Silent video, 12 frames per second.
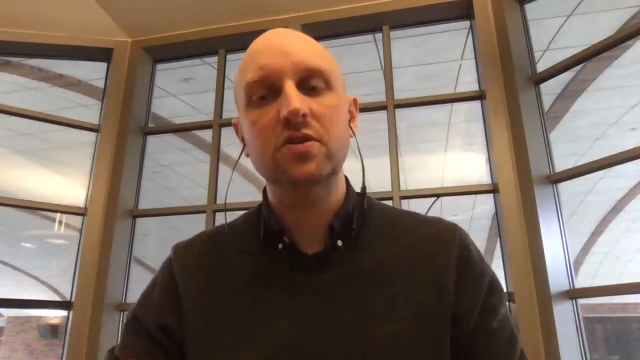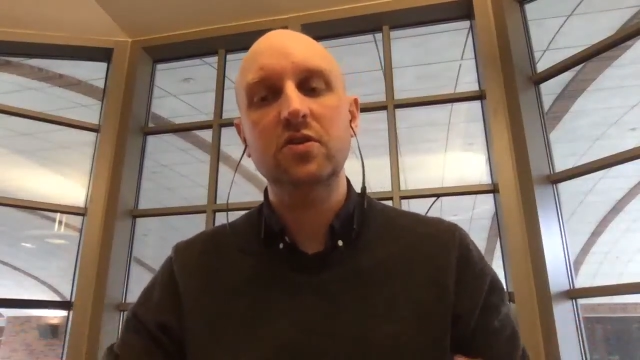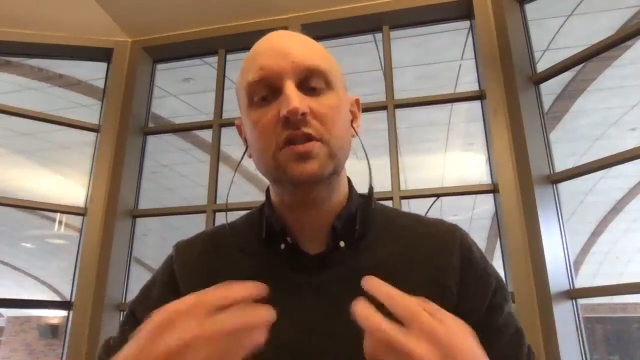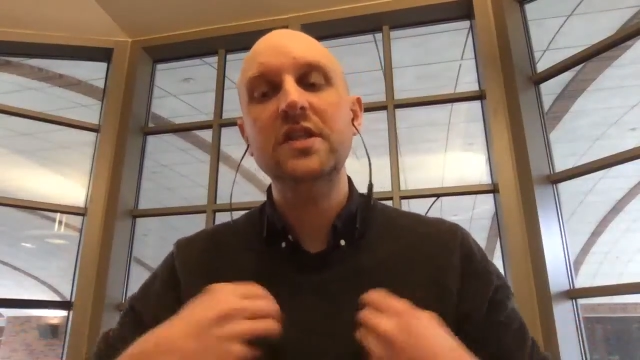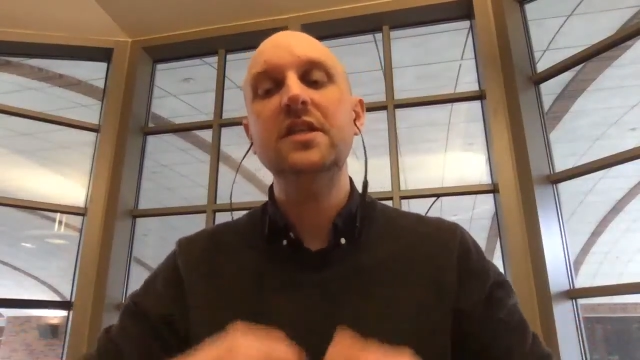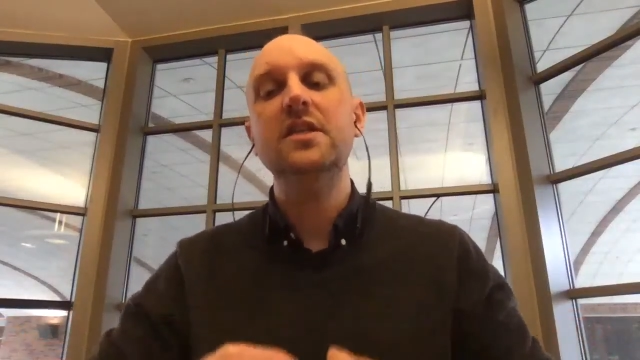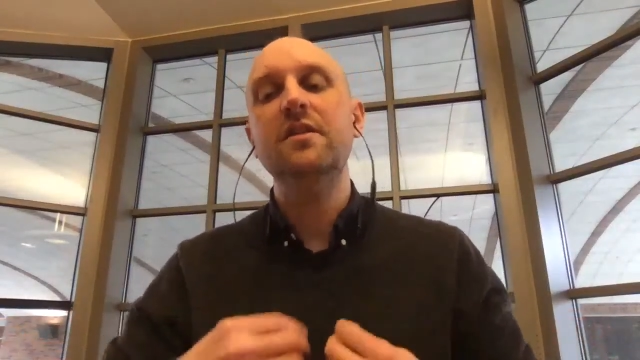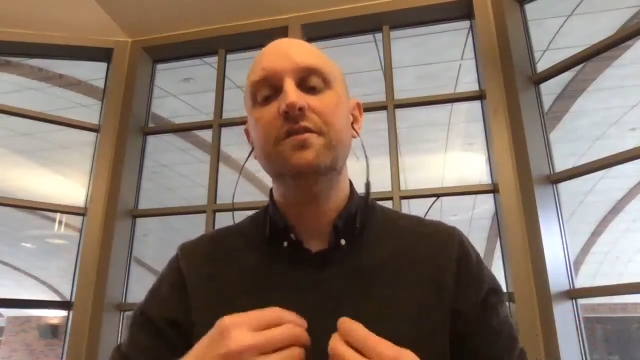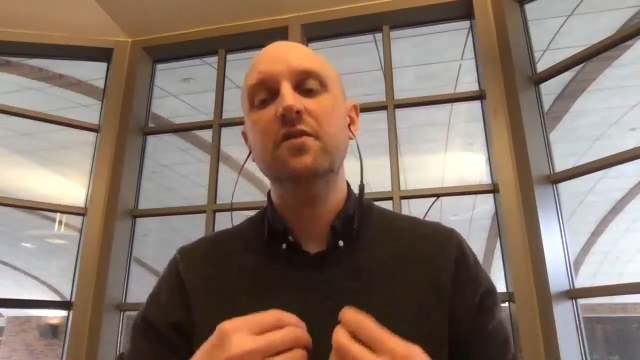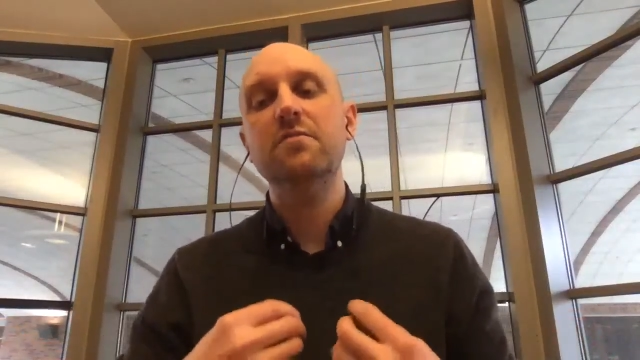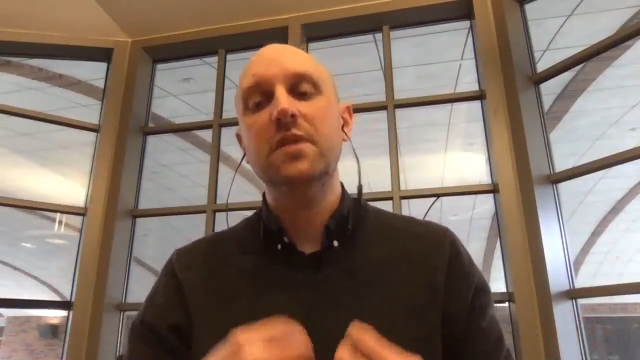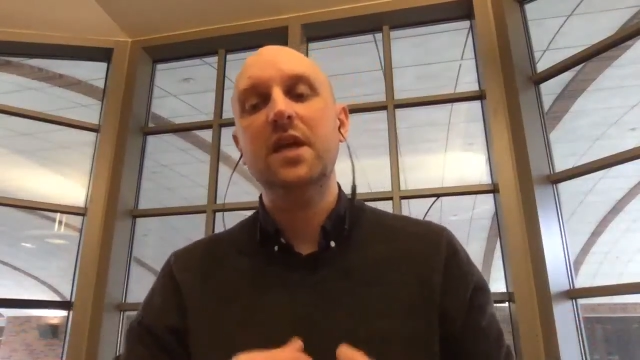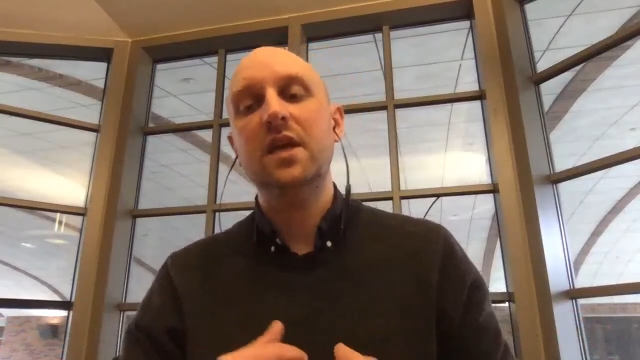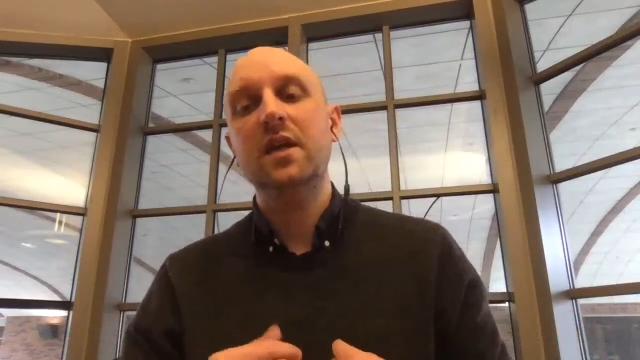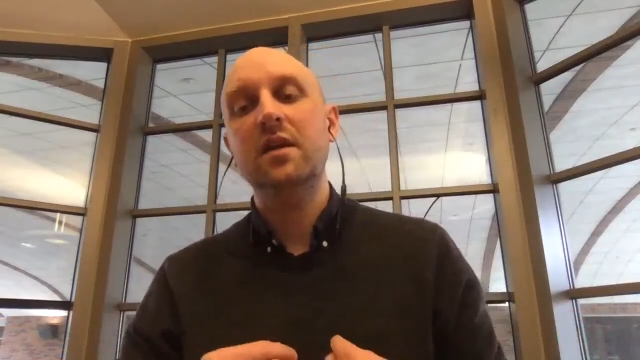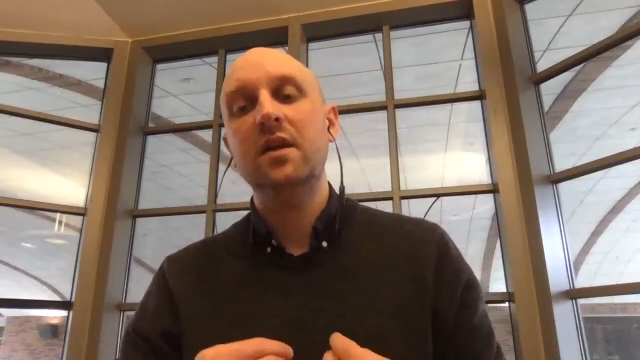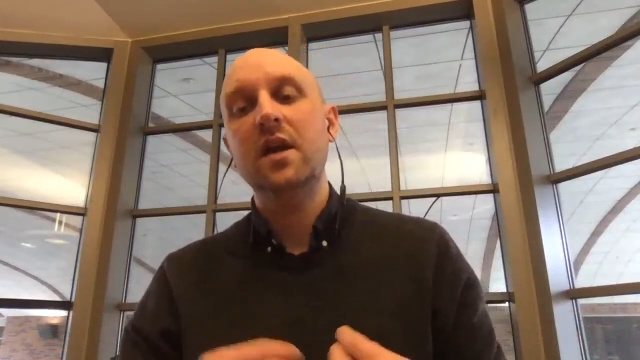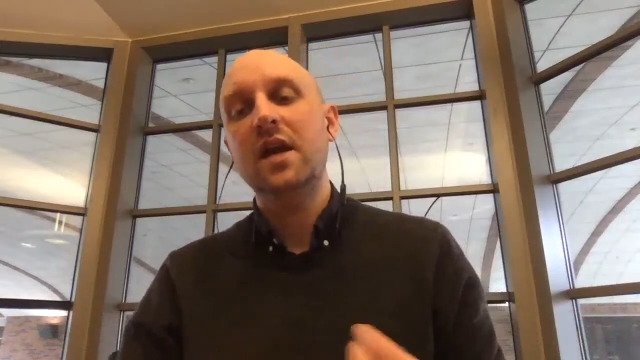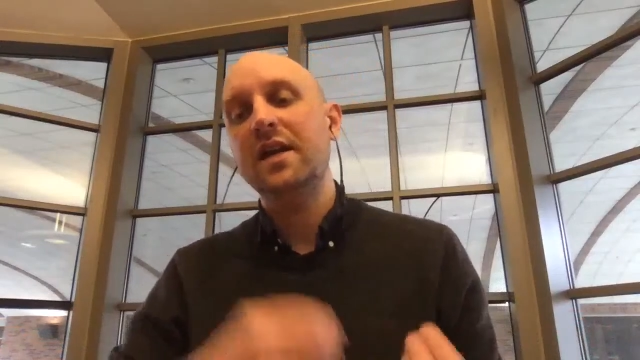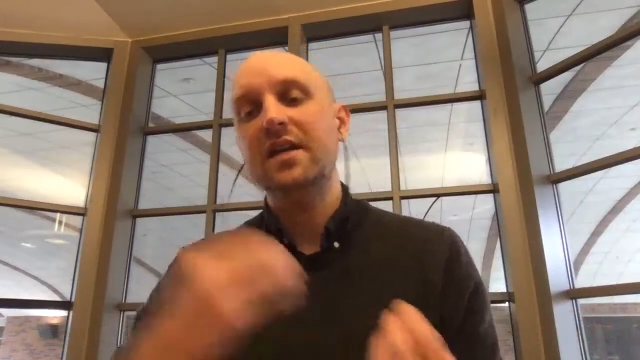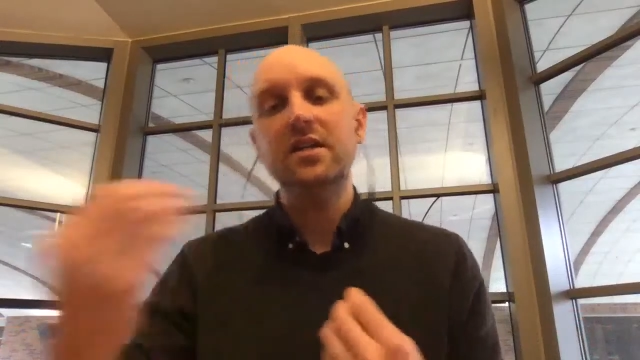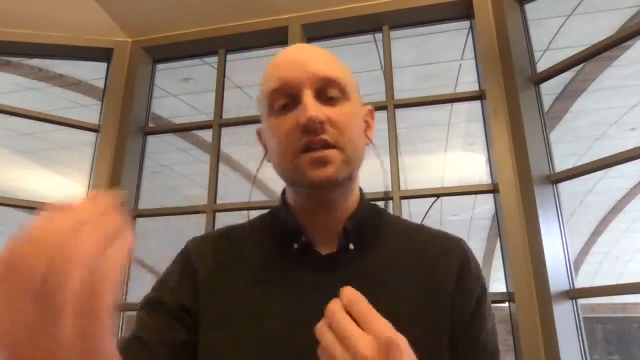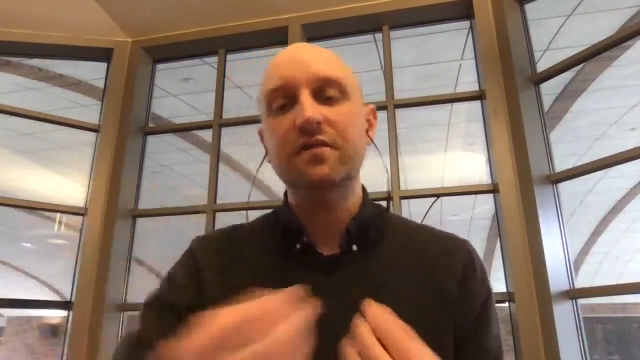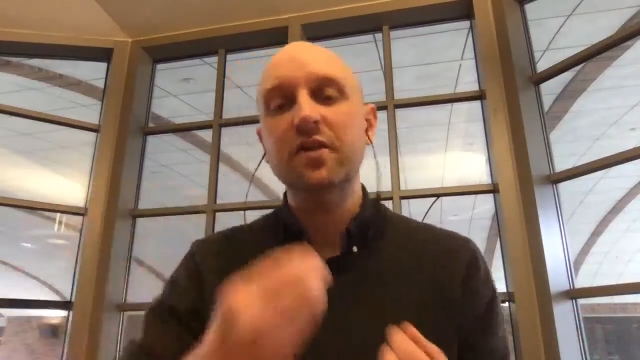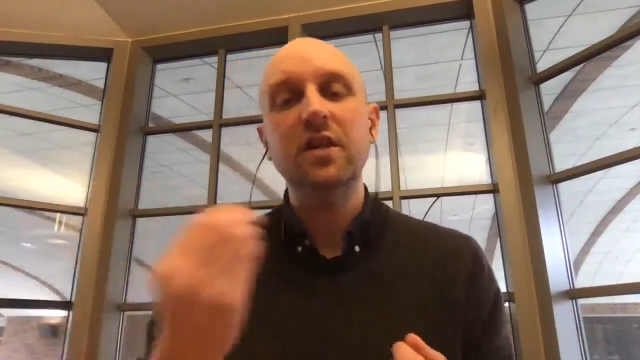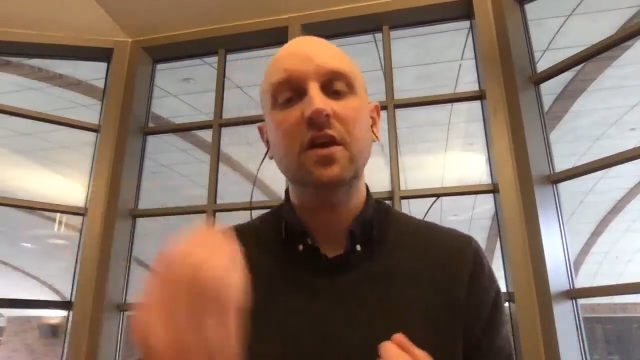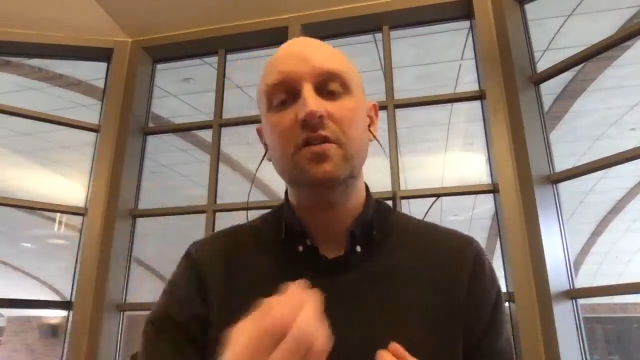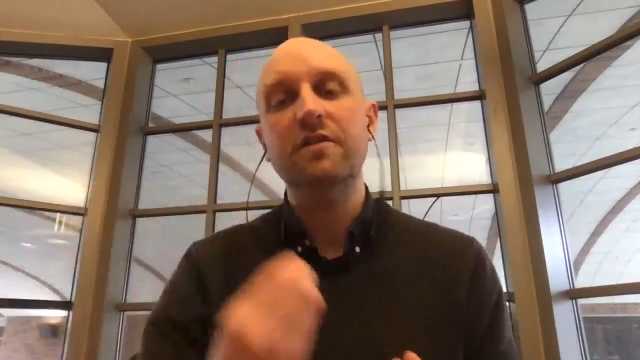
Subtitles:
so it's easy for me and easy for the other